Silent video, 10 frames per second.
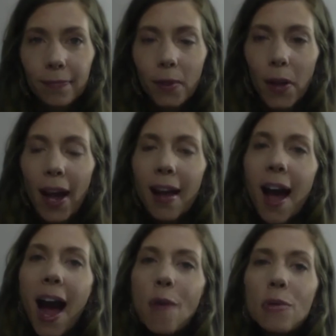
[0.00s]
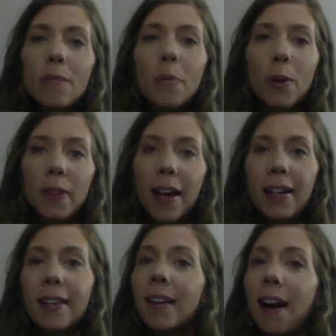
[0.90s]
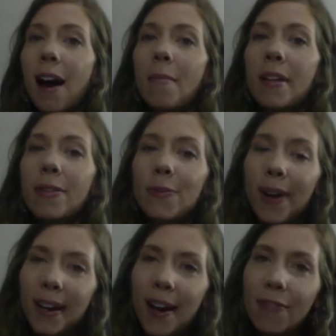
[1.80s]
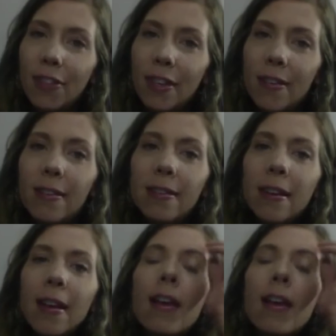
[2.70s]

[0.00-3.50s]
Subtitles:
Okay, I will put that in the comments right after this